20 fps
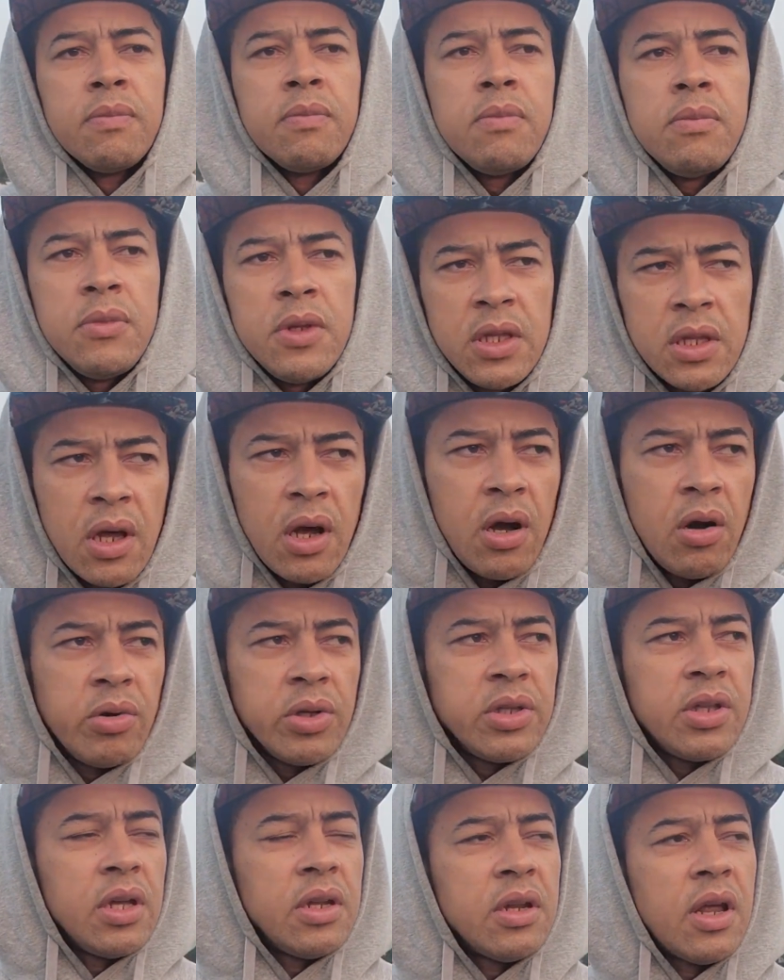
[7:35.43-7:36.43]

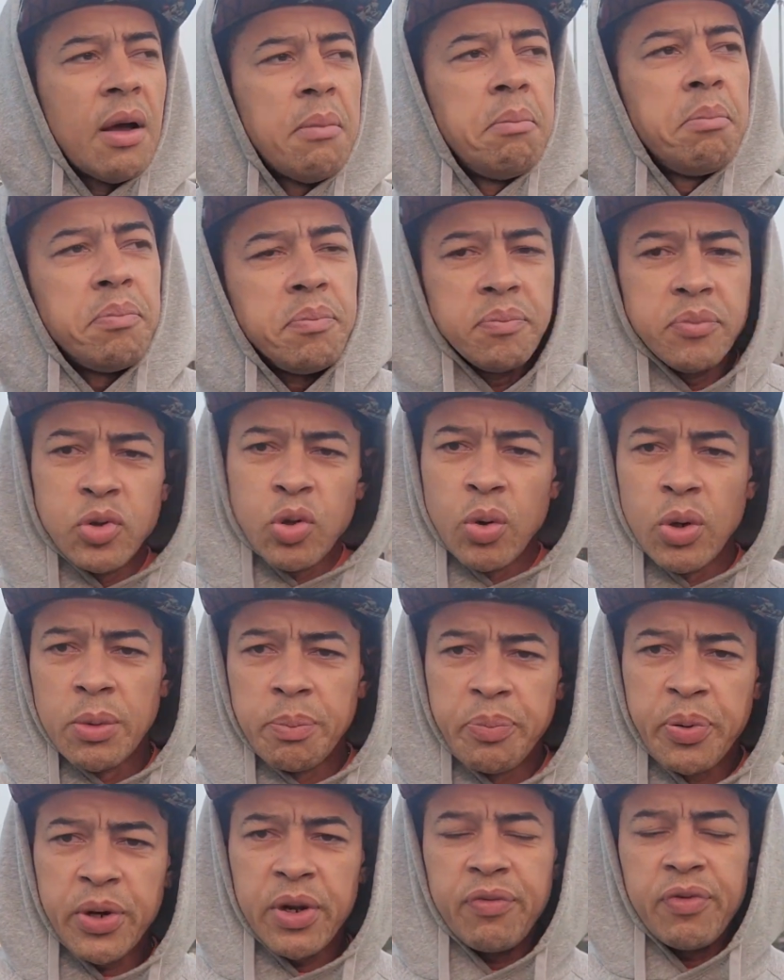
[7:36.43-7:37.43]
and then I'm doing
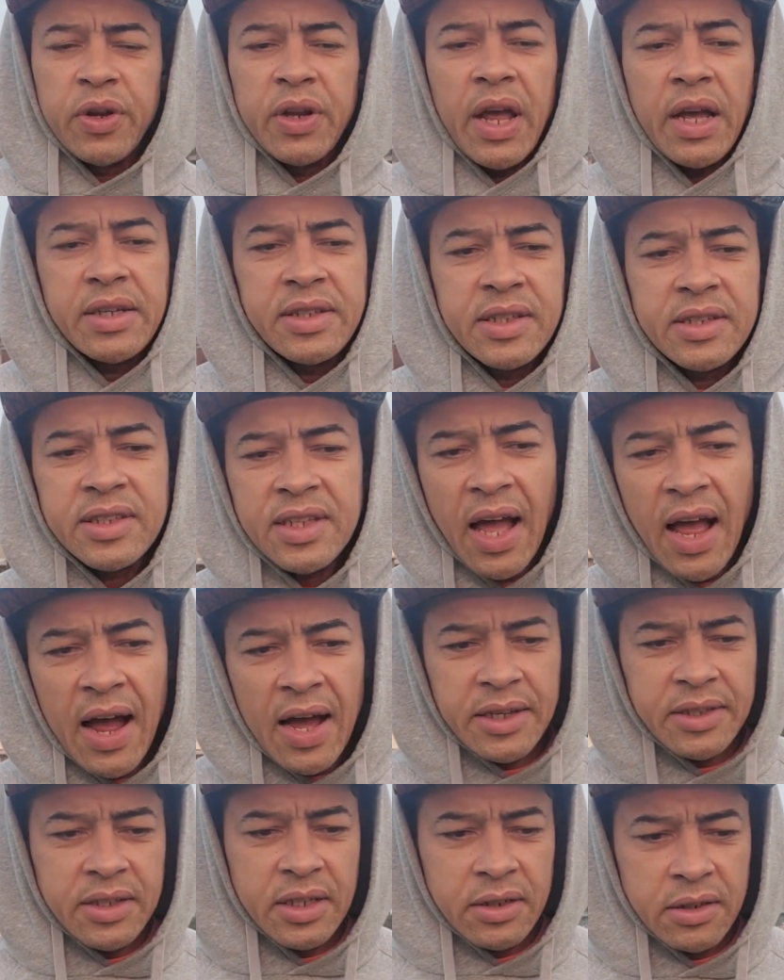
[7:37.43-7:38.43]
breathing,
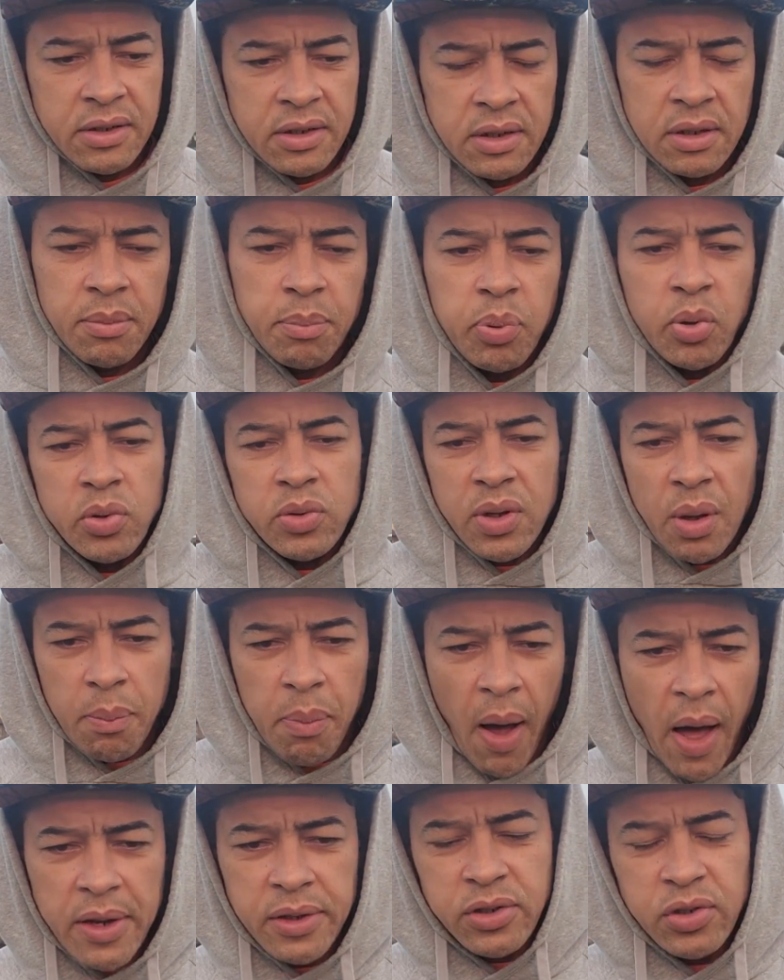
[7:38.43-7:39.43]
exercising, putting the
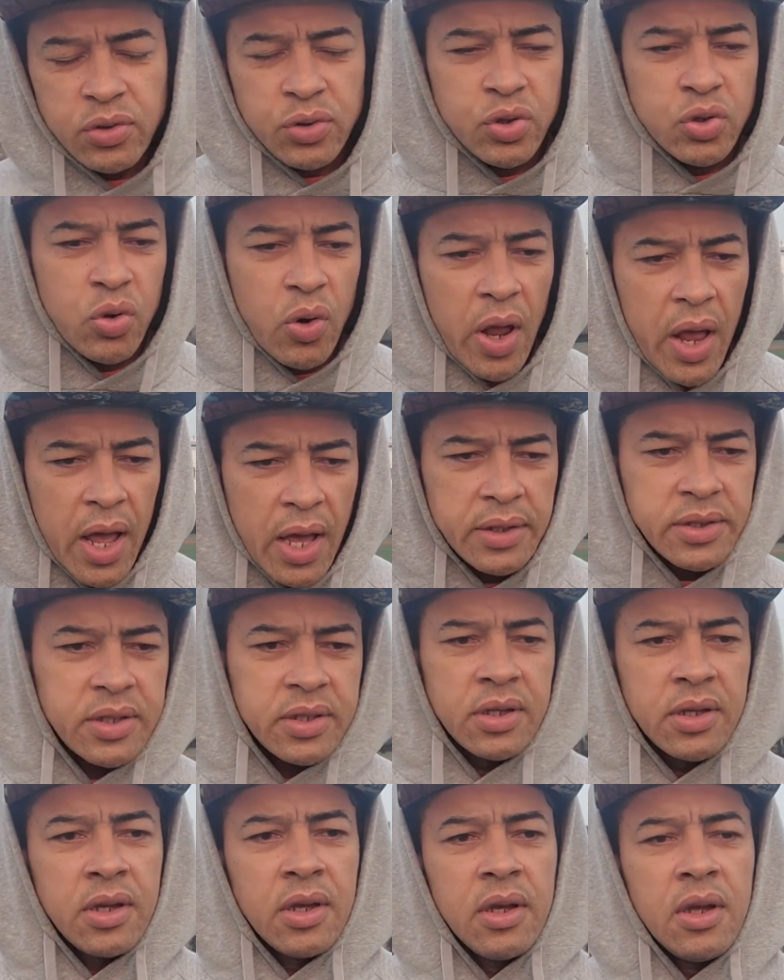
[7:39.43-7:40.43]
body to stress.
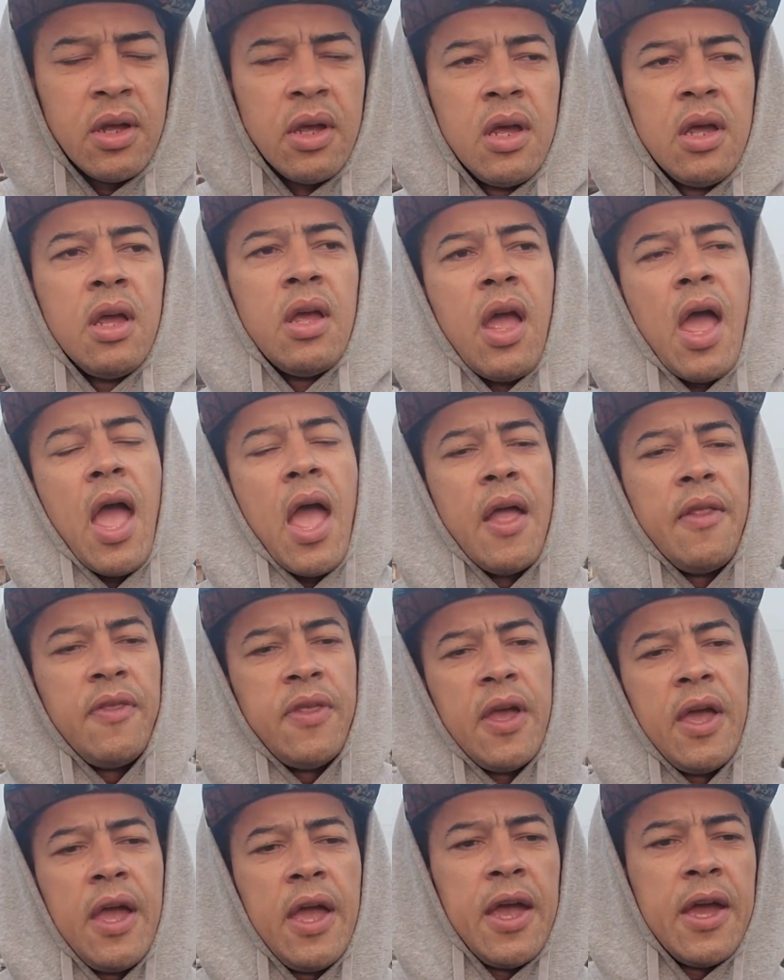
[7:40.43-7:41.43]
And
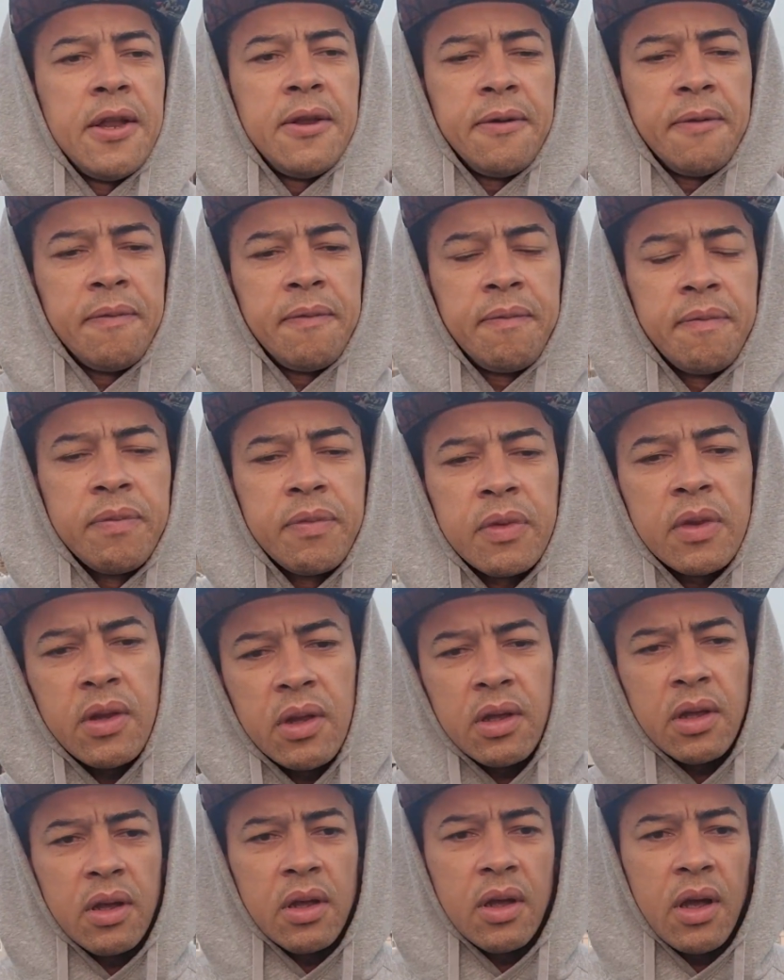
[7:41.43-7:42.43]
then
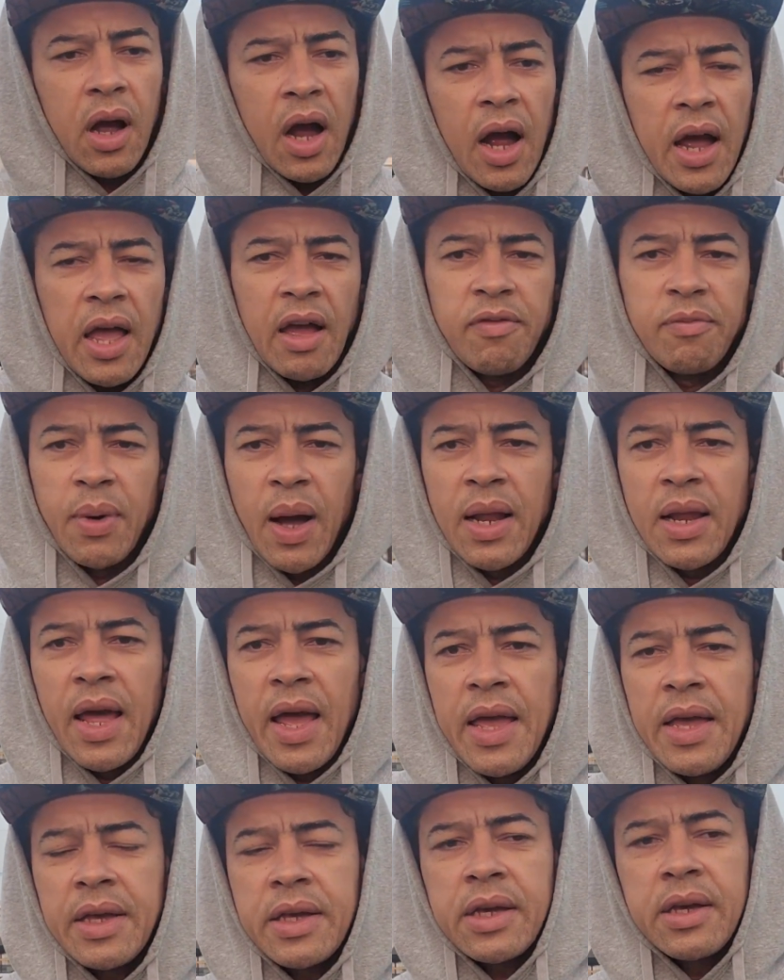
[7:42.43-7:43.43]
I have
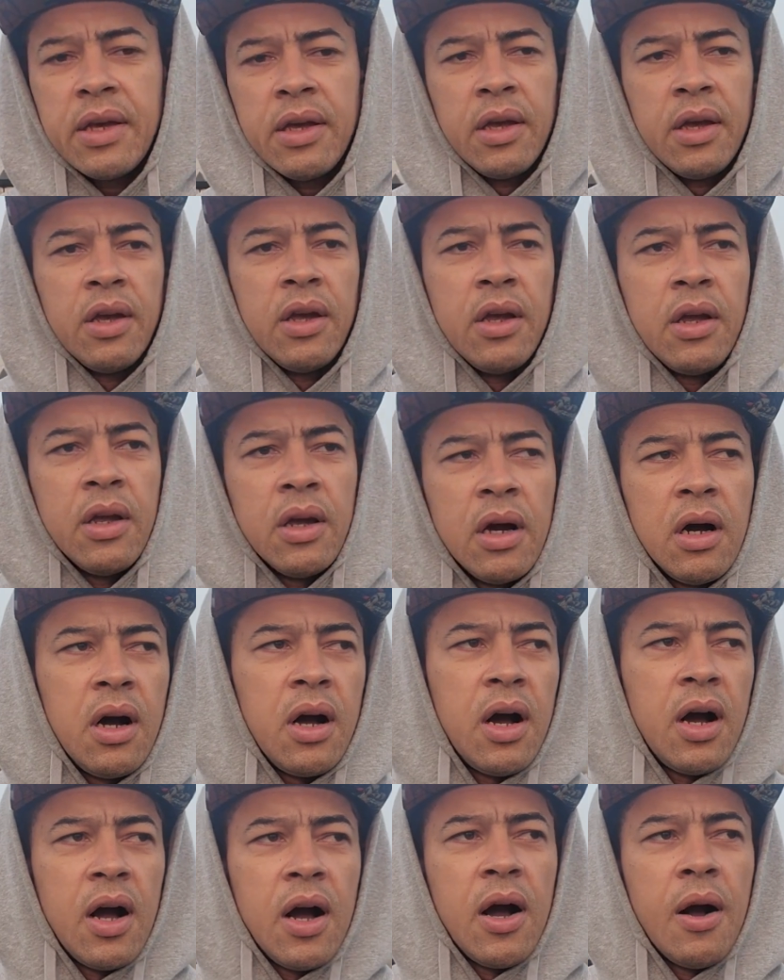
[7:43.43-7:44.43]
my
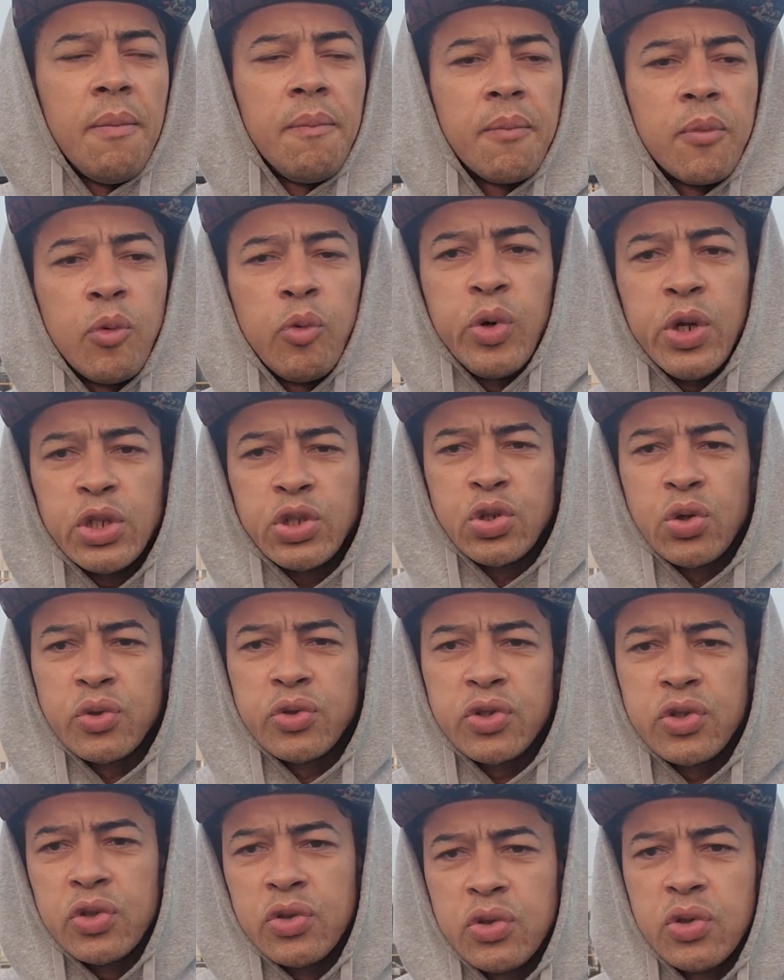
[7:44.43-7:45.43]
rituals
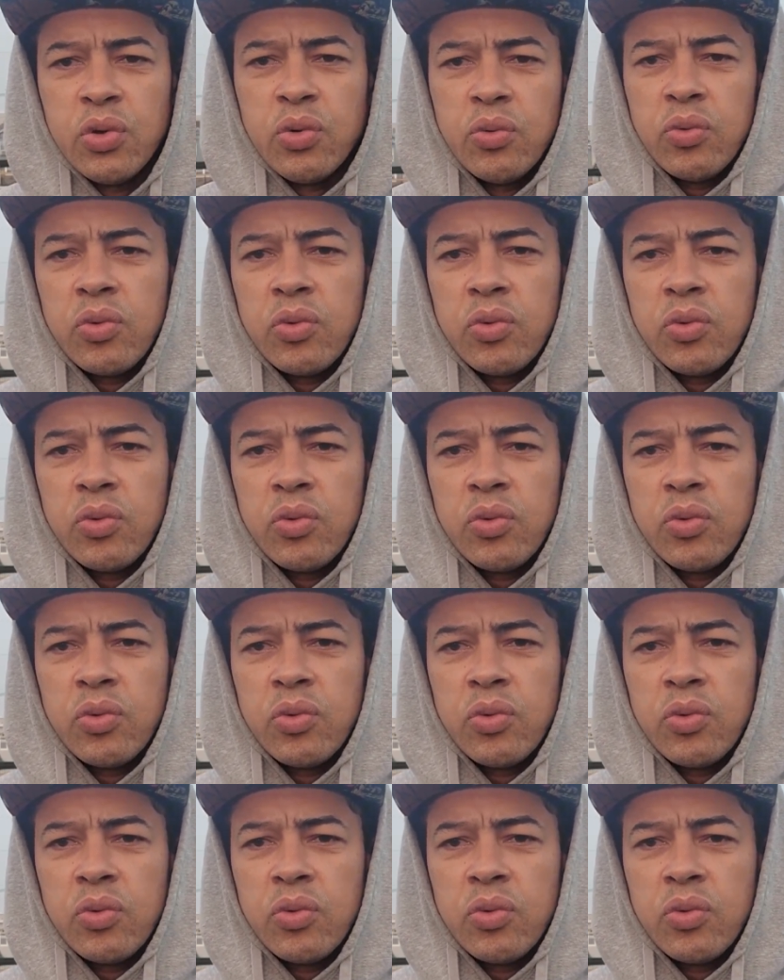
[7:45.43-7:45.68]
to do.